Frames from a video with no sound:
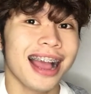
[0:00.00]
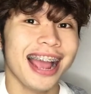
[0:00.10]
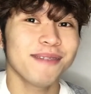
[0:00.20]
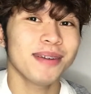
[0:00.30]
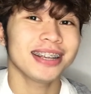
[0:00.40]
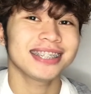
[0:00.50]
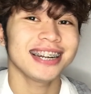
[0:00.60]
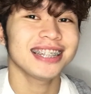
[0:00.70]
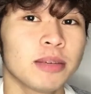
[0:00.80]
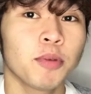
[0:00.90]
Hi,
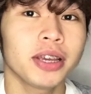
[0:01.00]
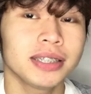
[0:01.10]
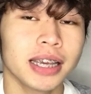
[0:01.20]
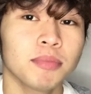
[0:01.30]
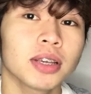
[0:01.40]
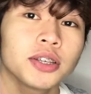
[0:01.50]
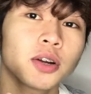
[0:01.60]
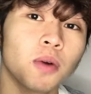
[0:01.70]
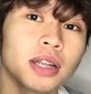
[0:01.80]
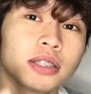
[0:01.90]
Master. It's your boy James, and
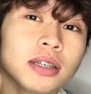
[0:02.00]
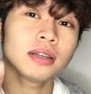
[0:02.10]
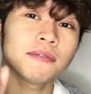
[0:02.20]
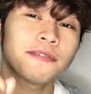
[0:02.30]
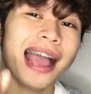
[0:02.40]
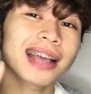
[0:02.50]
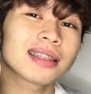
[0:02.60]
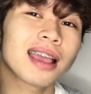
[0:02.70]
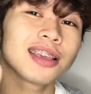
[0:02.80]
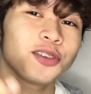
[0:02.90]
you're watching Fact
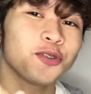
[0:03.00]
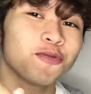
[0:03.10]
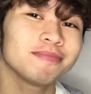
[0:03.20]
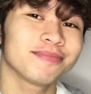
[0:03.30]
You.